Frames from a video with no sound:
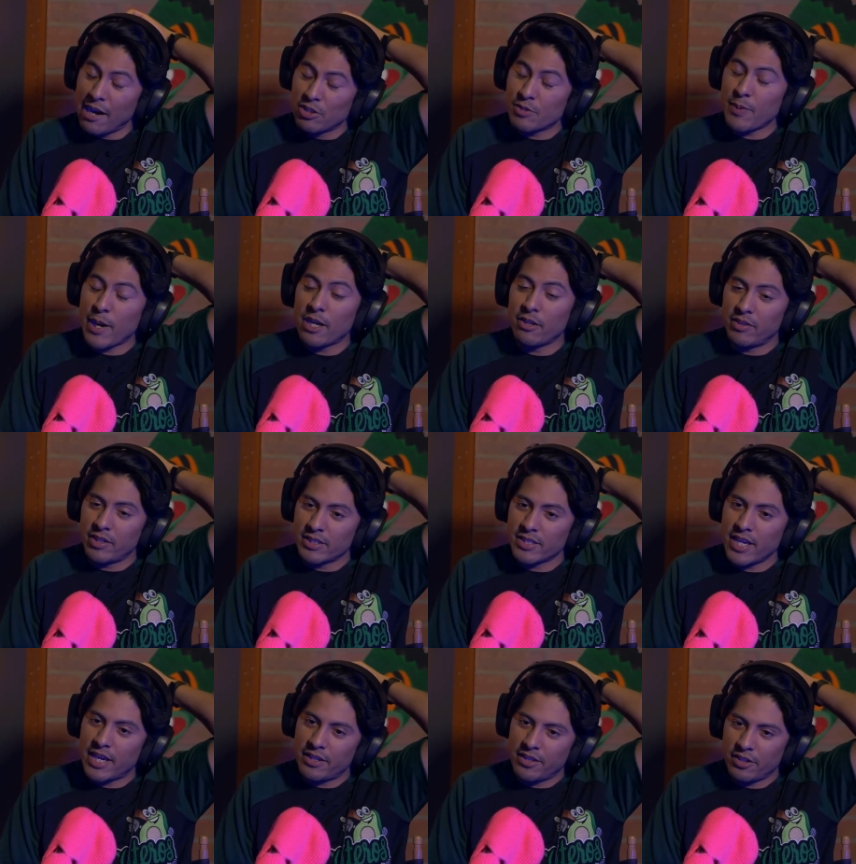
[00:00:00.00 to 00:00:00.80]
it was power violence.
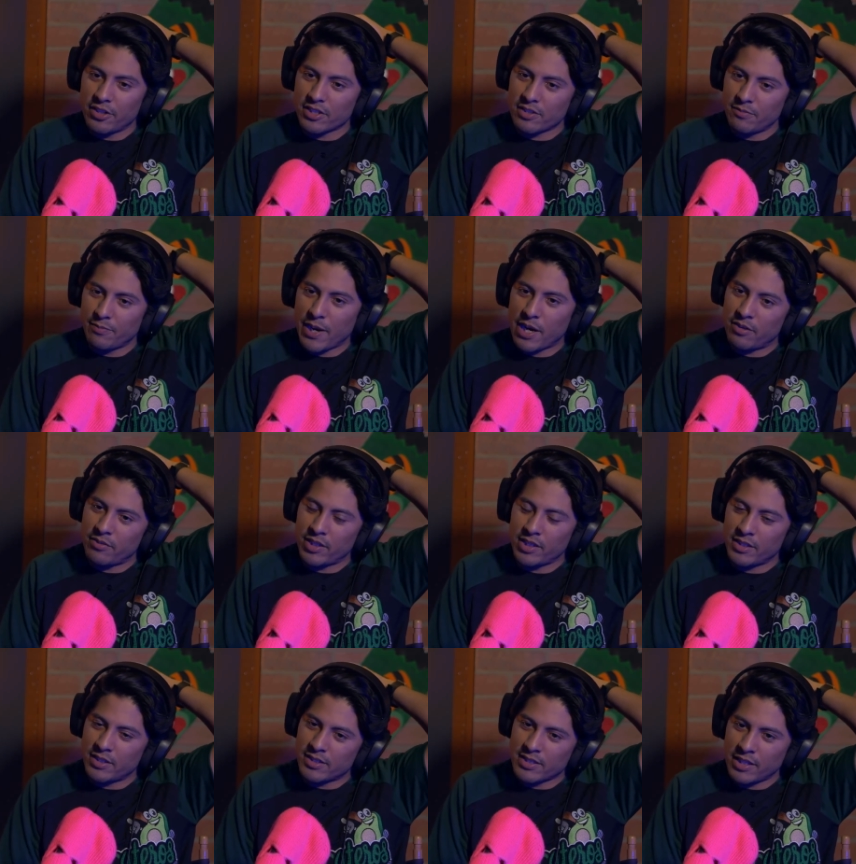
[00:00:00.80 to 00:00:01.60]
Yeah, there's some power
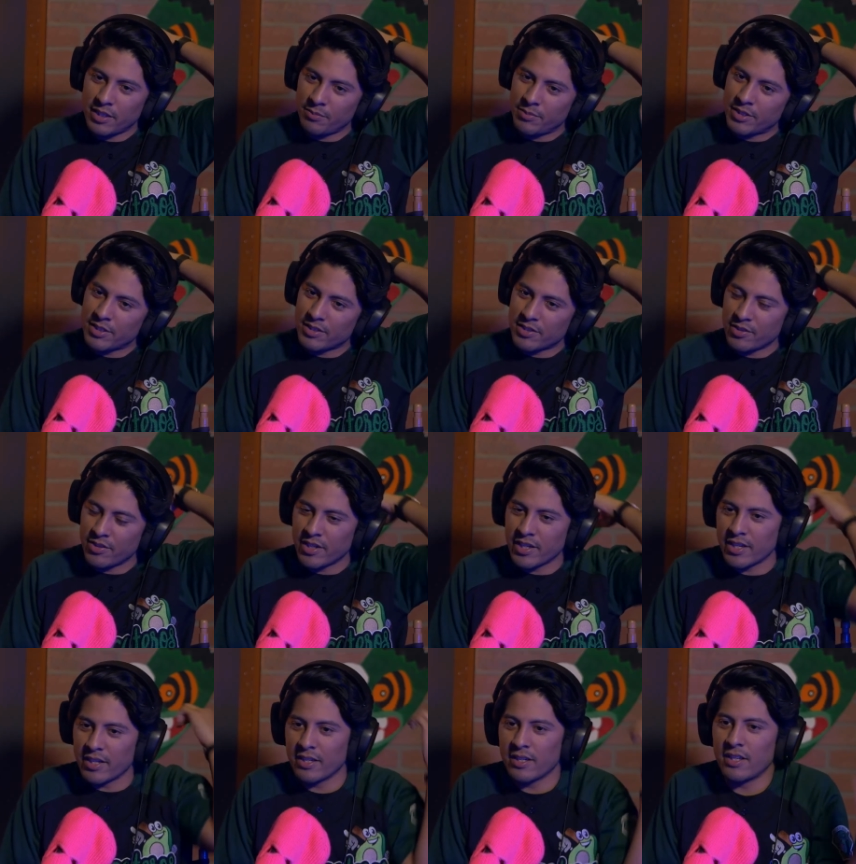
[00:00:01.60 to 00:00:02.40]
violence elements to
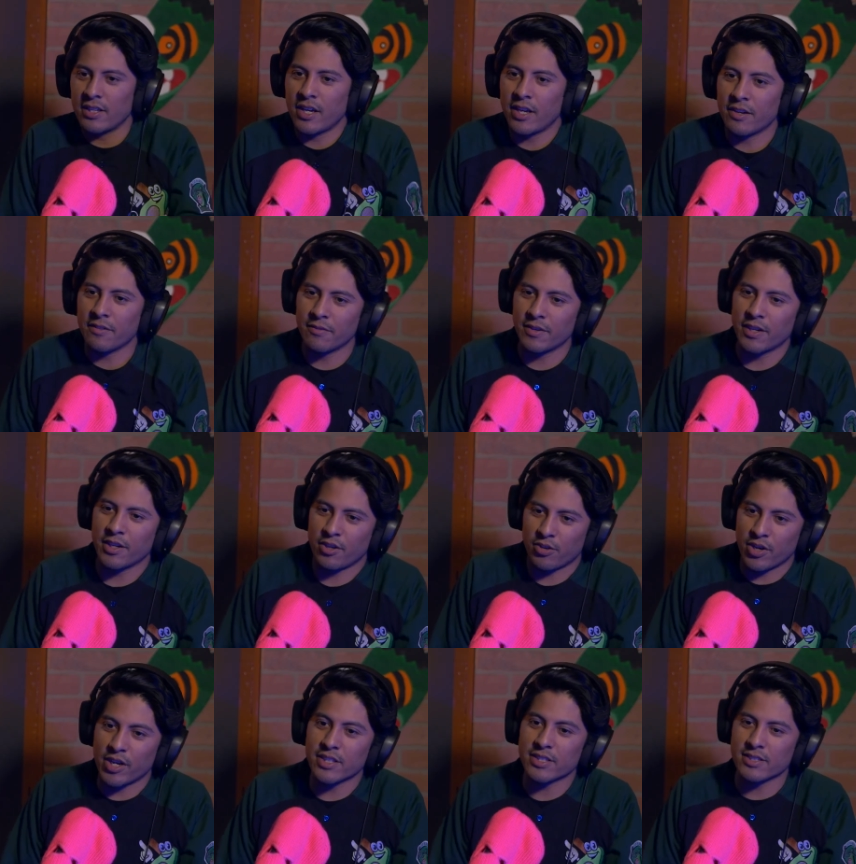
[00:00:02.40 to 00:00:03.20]
it. A lot of uh, uh
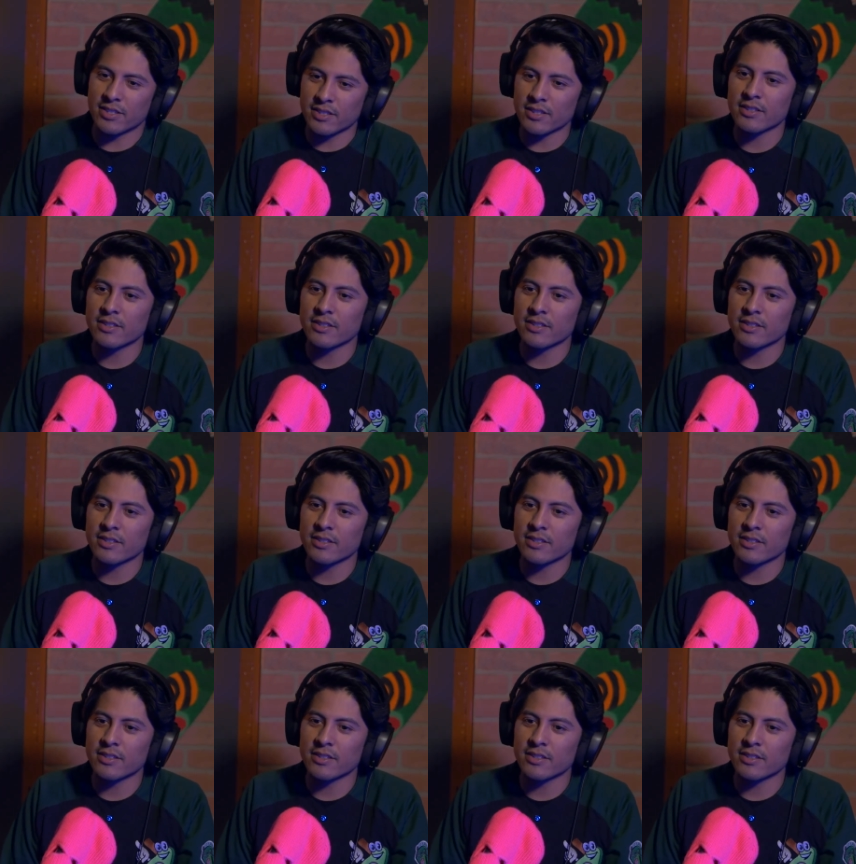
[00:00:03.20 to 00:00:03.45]
crust